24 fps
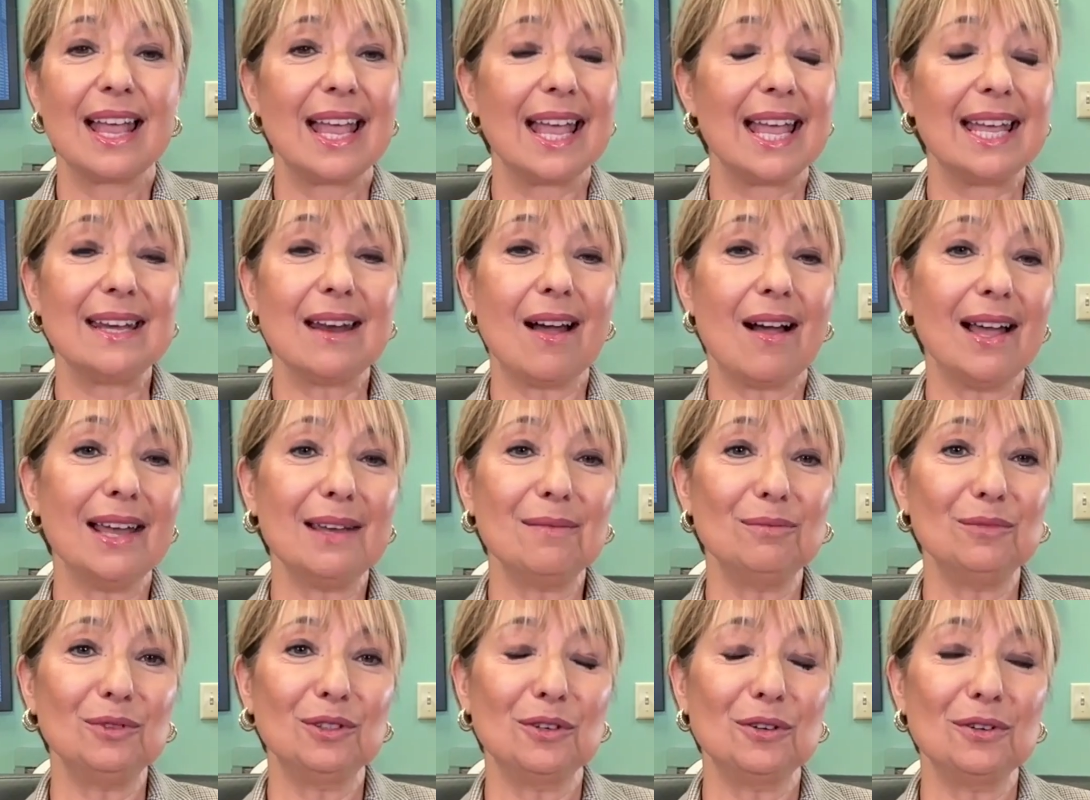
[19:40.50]
And I
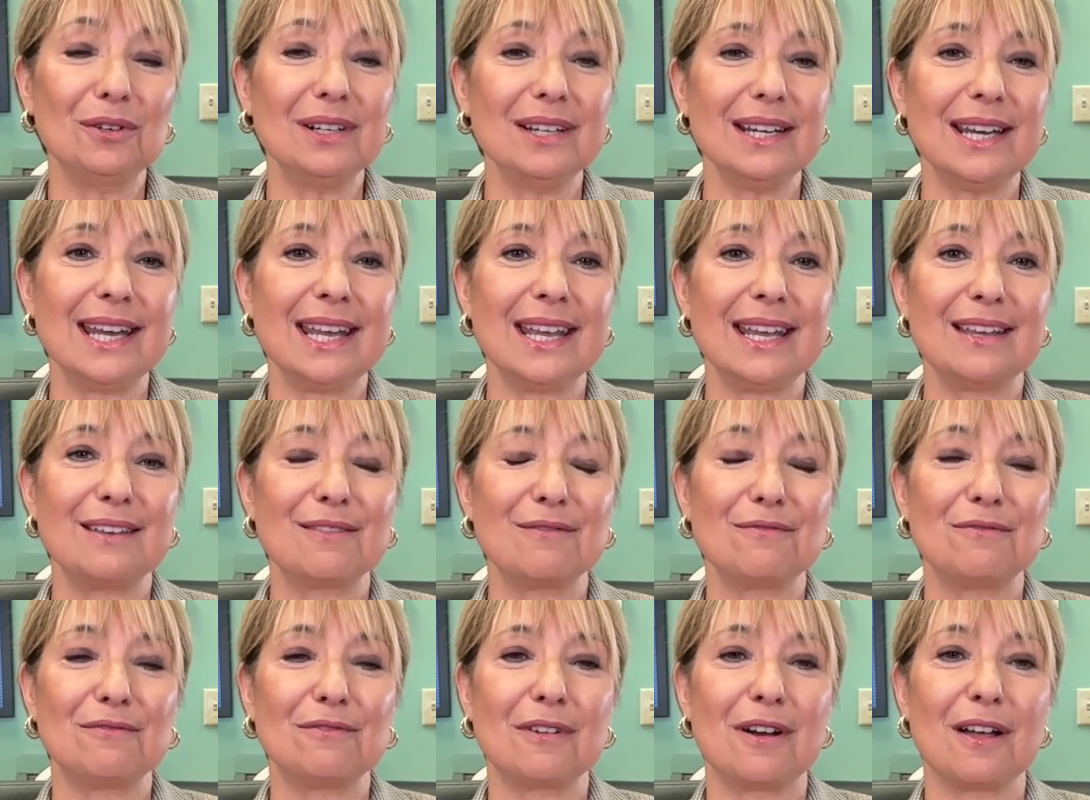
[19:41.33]
am learning
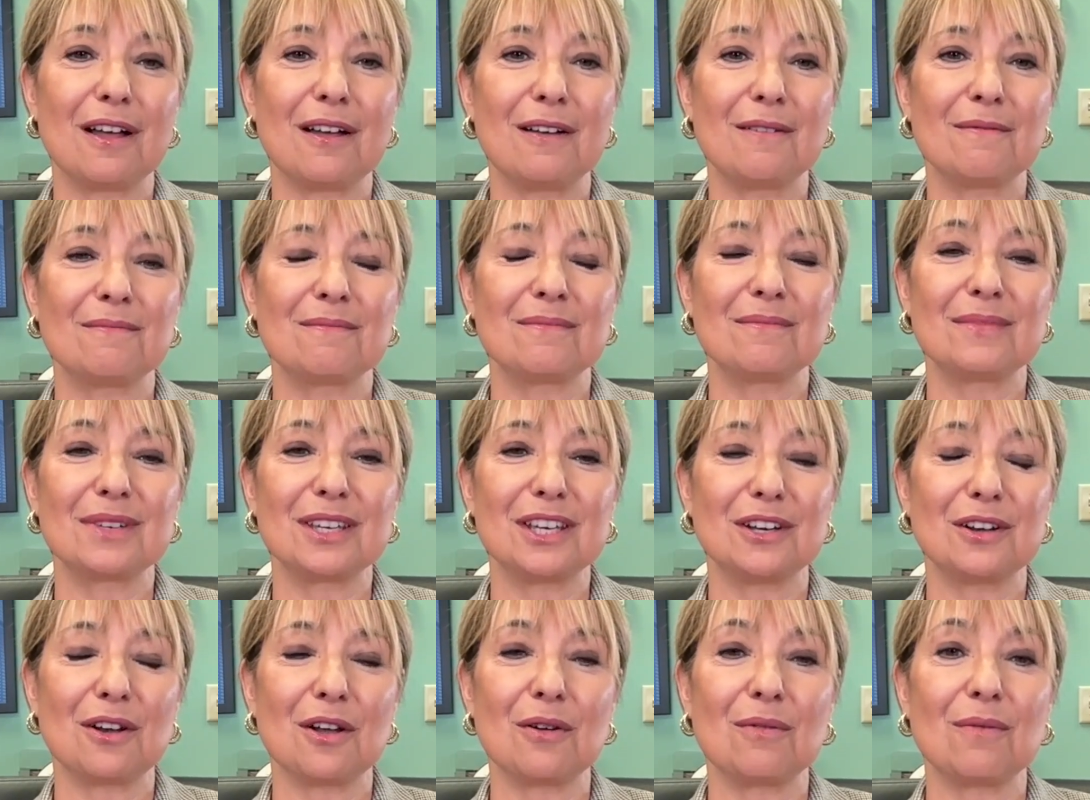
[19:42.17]
from,
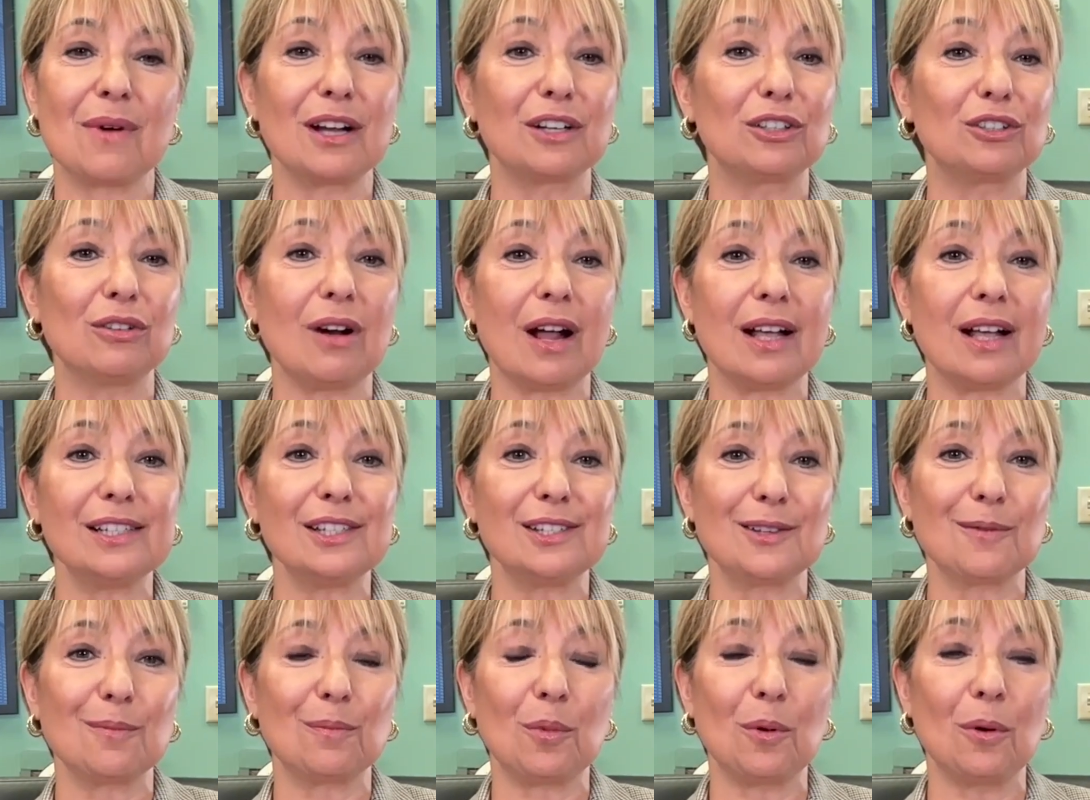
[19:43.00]
you know, across
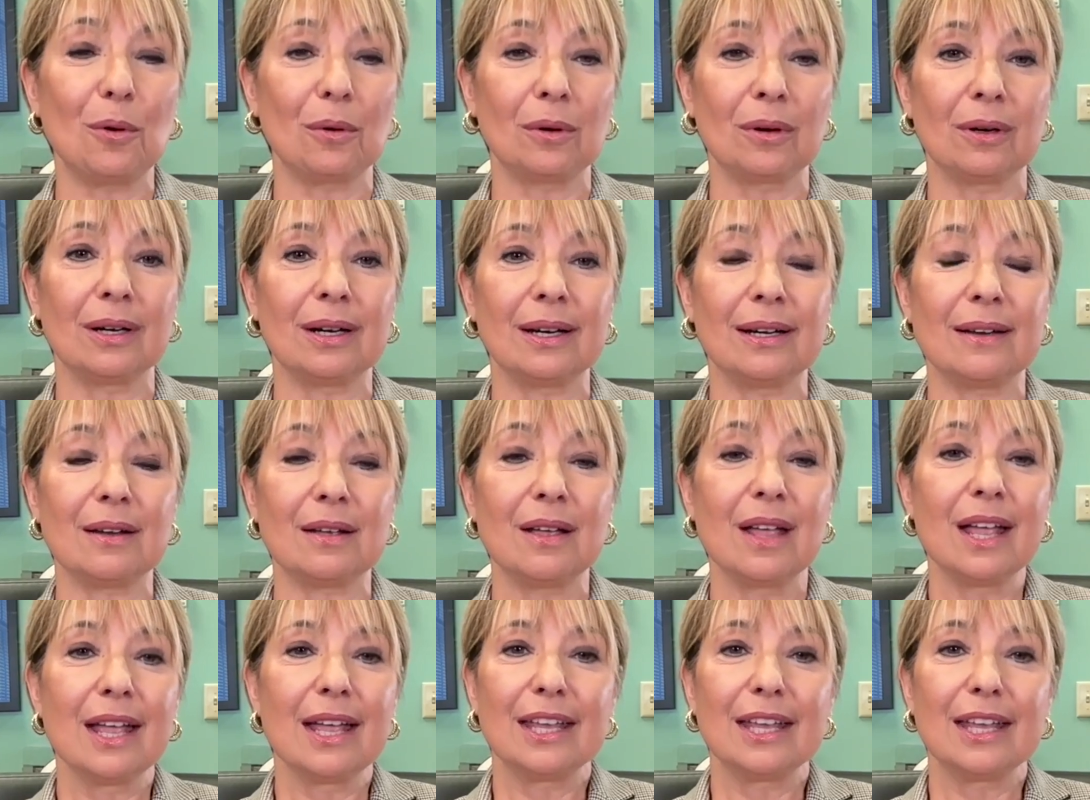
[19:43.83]
the board,